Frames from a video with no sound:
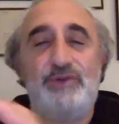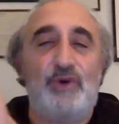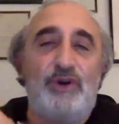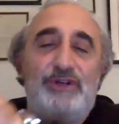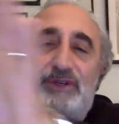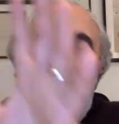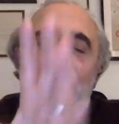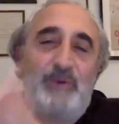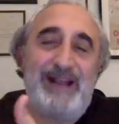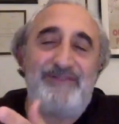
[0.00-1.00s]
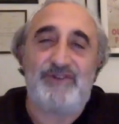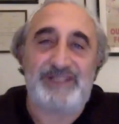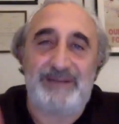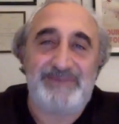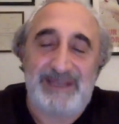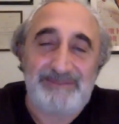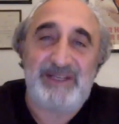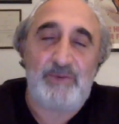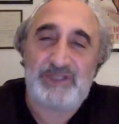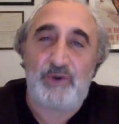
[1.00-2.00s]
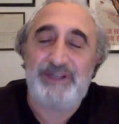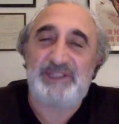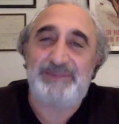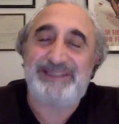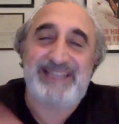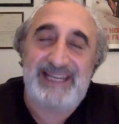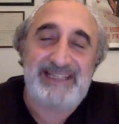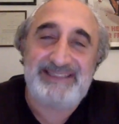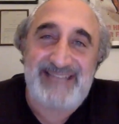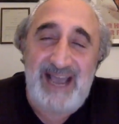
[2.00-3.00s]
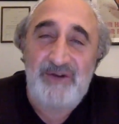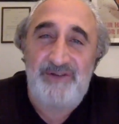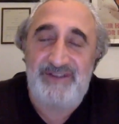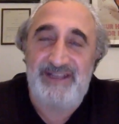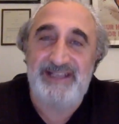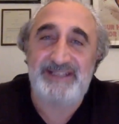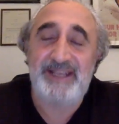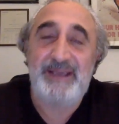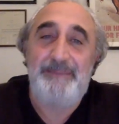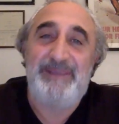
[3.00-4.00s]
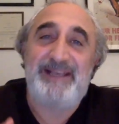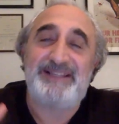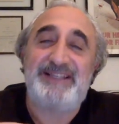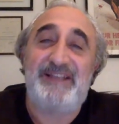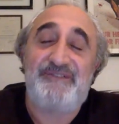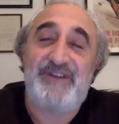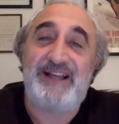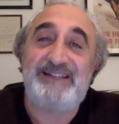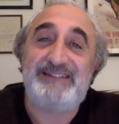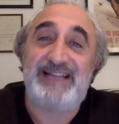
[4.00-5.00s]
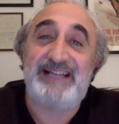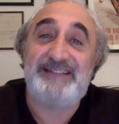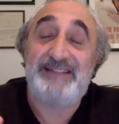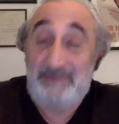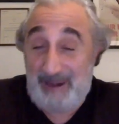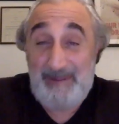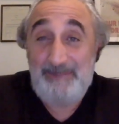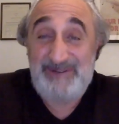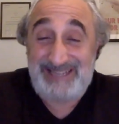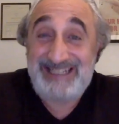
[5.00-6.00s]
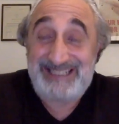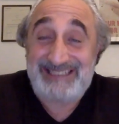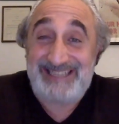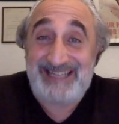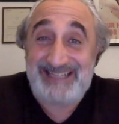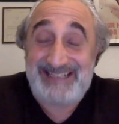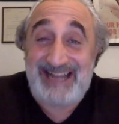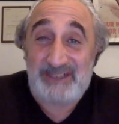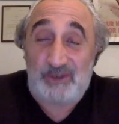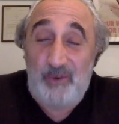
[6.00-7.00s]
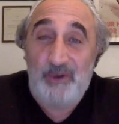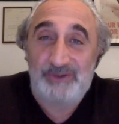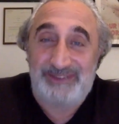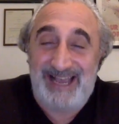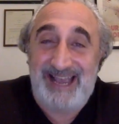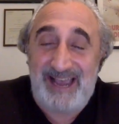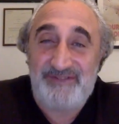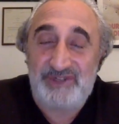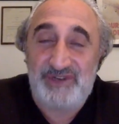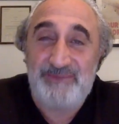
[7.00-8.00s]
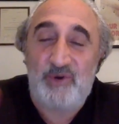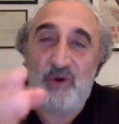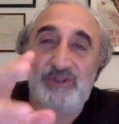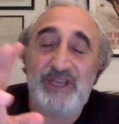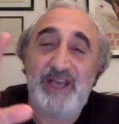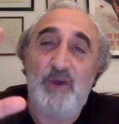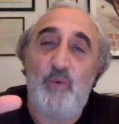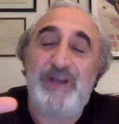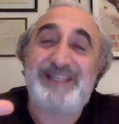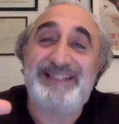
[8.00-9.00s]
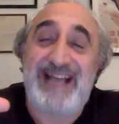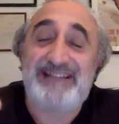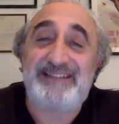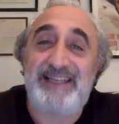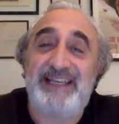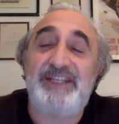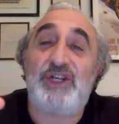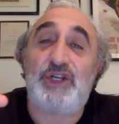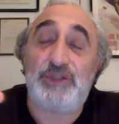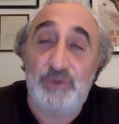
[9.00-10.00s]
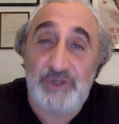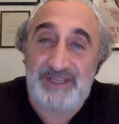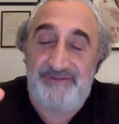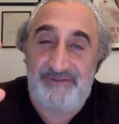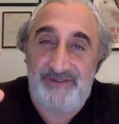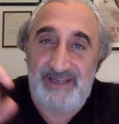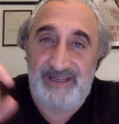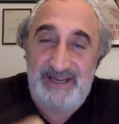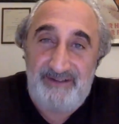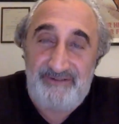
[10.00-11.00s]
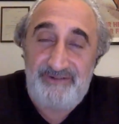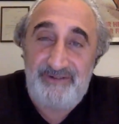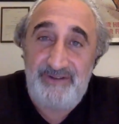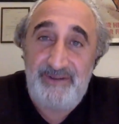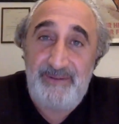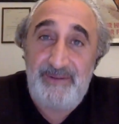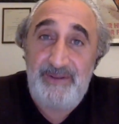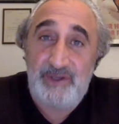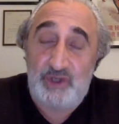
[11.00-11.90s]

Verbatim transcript: or or whatever some something was going to be taken down of his because they felt that I mean, precisely that exact quote, the I have a dream quote, was not inclusive enough. Wow. wow.